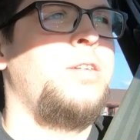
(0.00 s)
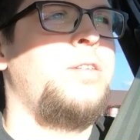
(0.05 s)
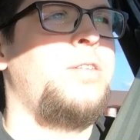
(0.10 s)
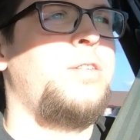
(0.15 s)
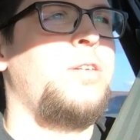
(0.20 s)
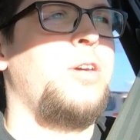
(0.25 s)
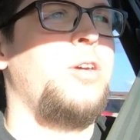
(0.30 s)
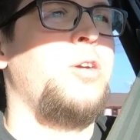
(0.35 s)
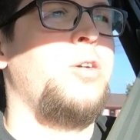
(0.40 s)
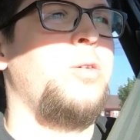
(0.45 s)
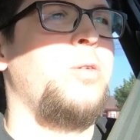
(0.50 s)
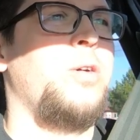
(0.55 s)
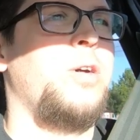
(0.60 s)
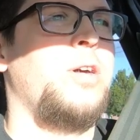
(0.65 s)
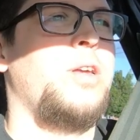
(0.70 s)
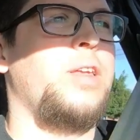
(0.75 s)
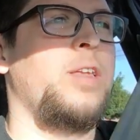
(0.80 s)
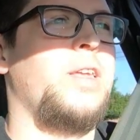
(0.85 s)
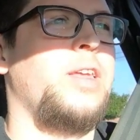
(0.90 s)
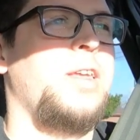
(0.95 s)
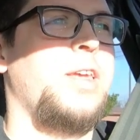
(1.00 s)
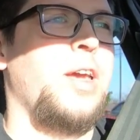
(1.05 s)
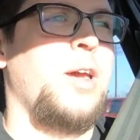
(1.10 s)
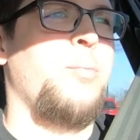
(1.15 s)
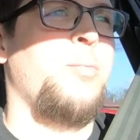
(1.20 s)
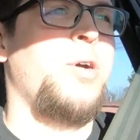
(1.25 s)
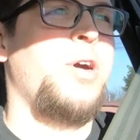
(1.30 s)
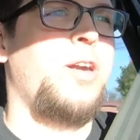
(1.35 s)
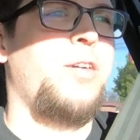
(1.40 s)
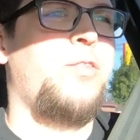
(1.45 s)
So yeah, I
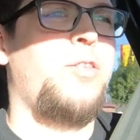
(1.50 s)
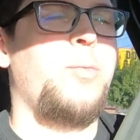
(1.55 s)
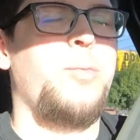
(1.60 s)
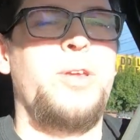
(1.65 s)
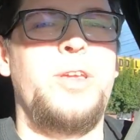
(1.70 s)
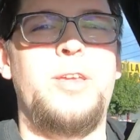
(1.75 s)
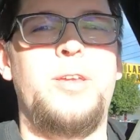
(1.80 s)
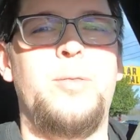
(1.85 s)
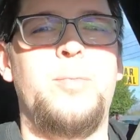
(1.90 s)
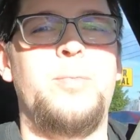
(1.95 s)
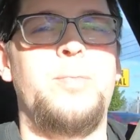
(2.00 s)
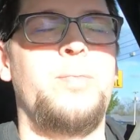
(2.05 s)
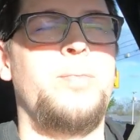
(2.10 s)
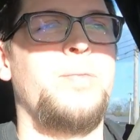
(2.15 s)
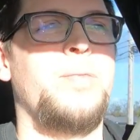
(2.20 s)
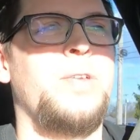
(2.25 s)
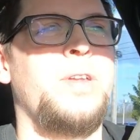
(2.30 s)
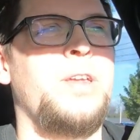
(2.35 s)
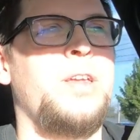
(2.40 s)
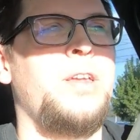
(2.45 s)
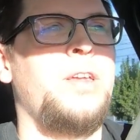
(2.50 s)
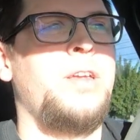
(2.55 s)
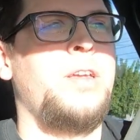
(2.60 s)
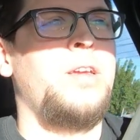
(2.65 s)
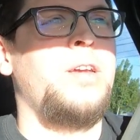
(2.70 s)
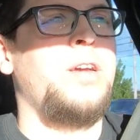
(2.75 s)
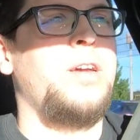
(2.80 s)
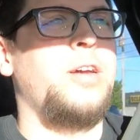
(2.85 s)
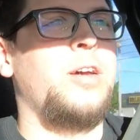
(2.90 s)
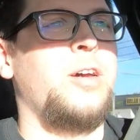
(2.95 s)
bought it from him.
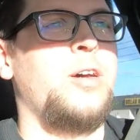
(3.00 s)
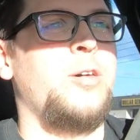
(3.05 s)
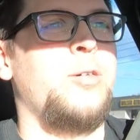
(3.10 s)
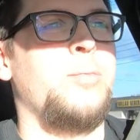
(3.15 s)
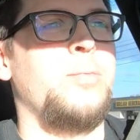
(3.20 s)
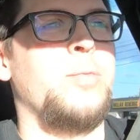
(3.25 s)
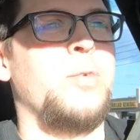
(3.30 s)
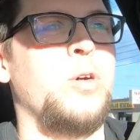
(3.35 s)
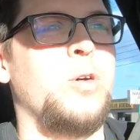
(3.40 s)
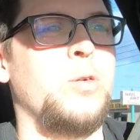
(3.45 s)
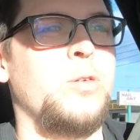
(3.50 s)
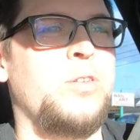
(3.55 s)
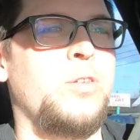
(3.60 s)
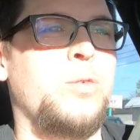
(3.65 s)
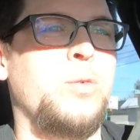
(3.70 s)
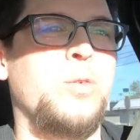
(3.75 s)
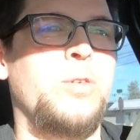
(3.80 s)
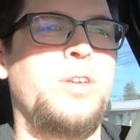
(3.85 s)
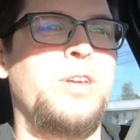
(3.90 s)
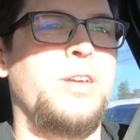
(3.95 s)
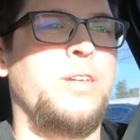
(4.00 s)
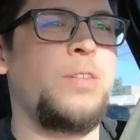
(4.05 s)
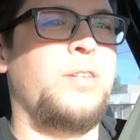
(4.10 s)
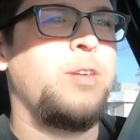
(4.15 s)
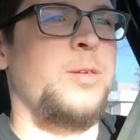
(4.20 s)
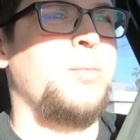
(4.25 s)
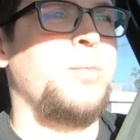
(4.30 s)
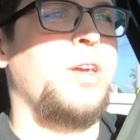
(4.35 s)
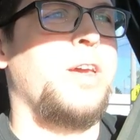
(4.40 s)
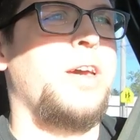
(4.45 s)
Old school
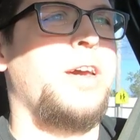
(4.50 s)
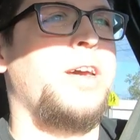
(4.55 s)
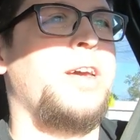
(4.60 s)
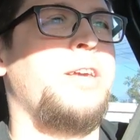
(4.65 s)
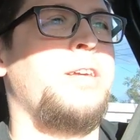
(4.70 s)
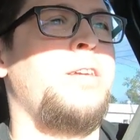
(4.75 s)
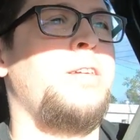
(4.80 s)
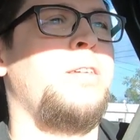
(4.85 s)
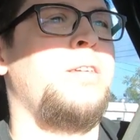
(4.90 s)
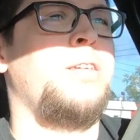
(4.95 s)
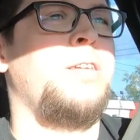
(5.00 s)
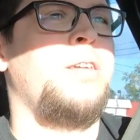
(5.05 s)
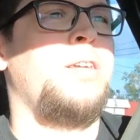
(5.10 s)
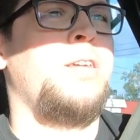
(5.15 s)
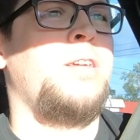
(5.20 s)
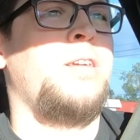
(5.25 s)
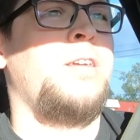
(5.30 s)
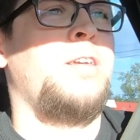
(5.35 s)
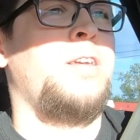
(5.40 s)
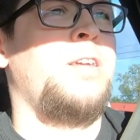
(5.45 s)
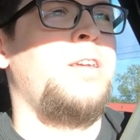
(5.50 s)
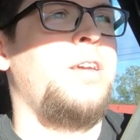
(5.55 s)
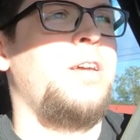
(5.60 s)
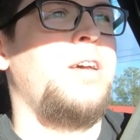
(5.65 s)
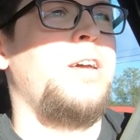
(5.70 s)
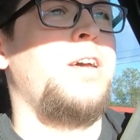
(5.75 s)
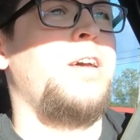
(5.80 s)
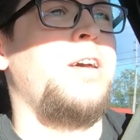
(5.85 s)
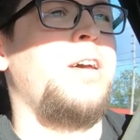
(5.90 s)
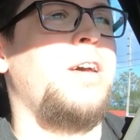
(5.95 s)
DSM guy.
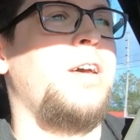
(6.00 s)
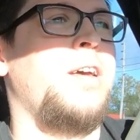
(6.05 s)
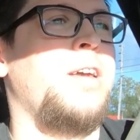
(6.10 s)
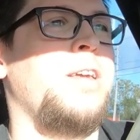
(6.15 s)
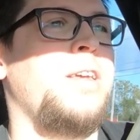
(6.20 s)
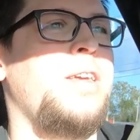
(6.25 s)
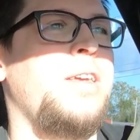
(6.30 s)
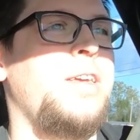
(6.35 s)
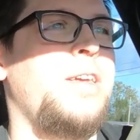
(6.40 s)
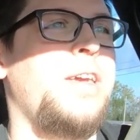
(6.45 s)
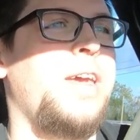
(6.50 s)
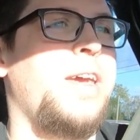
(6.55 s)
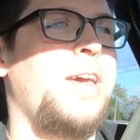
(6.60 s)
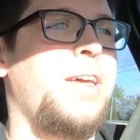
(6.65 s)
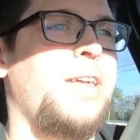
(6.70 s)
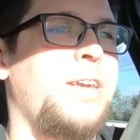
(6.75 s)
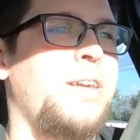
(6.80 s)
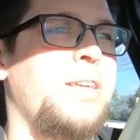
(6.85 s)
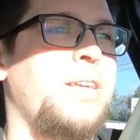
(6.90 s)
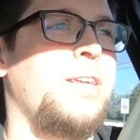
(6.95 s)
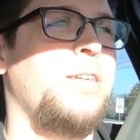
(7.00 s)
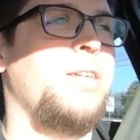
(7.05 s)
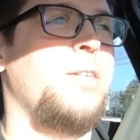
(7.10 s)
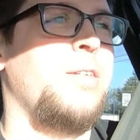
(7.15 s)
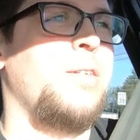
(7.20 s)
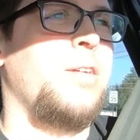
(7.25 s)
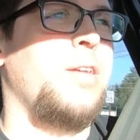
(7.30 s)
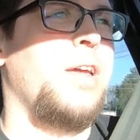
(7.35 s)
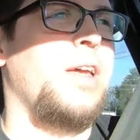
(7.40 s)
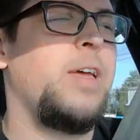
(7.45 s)
He had it.
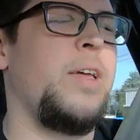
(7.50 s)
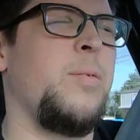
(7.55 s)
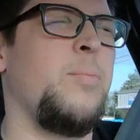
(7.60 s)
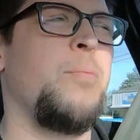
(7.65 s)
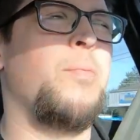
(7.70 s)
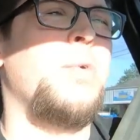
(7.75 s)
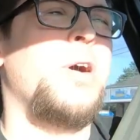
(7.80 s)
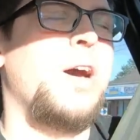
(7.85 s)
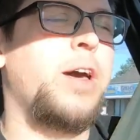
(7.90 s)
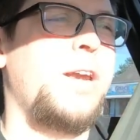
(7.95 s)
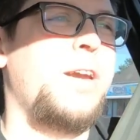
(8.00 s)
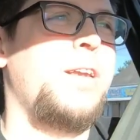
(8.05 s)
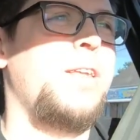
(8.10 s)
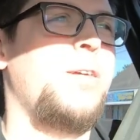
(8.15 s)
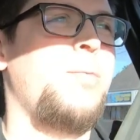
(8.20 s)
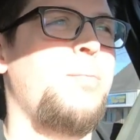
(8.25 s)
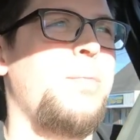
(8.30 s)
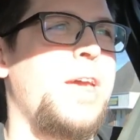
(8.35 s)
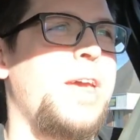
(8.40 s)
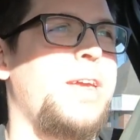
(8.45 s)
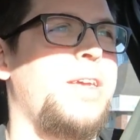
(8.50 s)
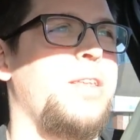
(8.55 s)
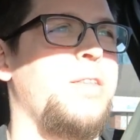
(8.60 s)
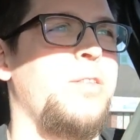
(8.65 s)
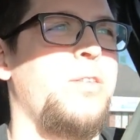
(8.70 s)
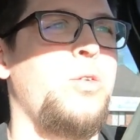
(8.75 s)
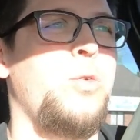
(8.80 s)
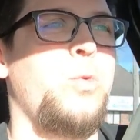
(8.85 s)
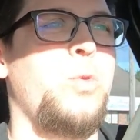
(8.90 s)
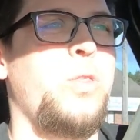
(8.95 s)
I modded it back in
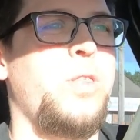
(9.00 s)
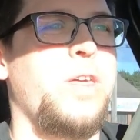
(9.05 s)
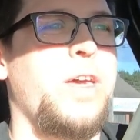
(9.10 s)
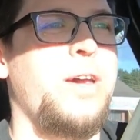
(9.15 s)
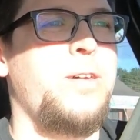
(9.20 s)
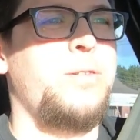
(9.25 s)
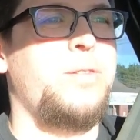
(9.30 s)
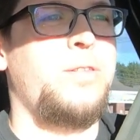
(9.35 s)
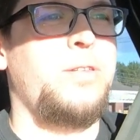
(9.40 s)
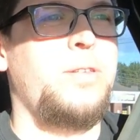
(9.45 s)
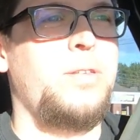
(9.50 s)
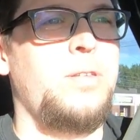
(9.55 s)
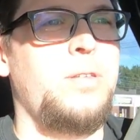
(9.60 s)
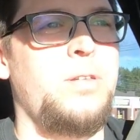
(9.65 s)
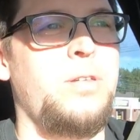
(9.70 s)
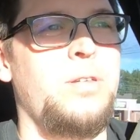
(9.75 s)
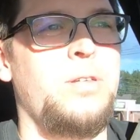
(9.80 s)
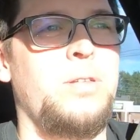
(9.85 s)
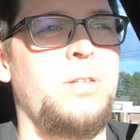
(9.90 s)
2000.